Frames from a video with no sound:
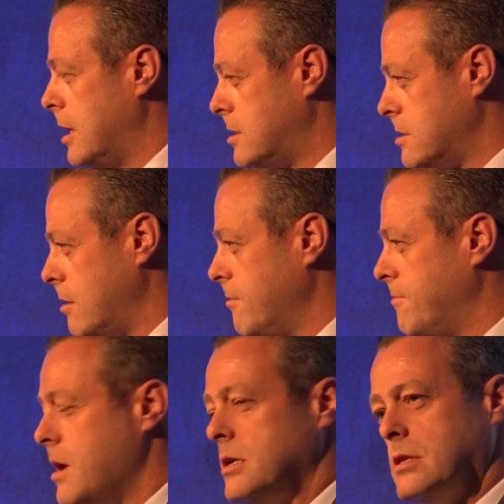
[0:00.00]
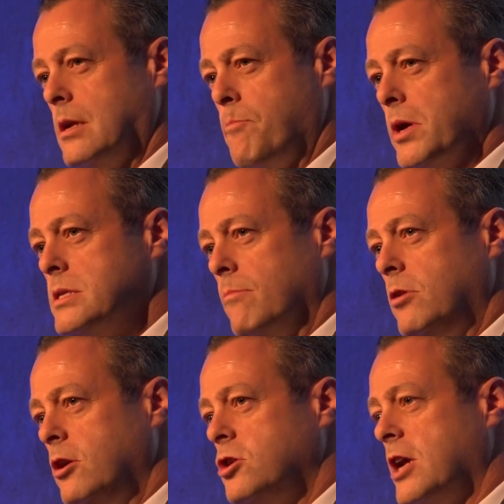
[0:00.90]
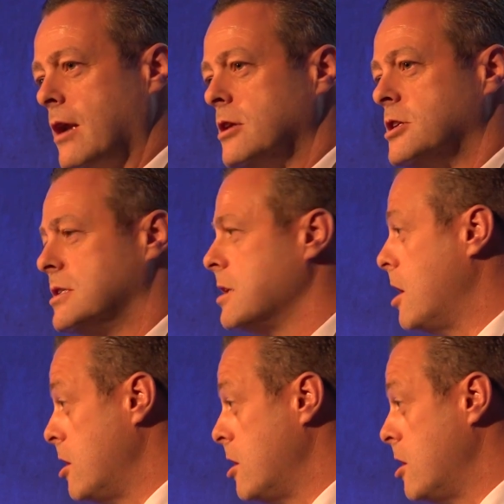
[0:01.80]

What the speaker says: is so fast that it brings up new challenges,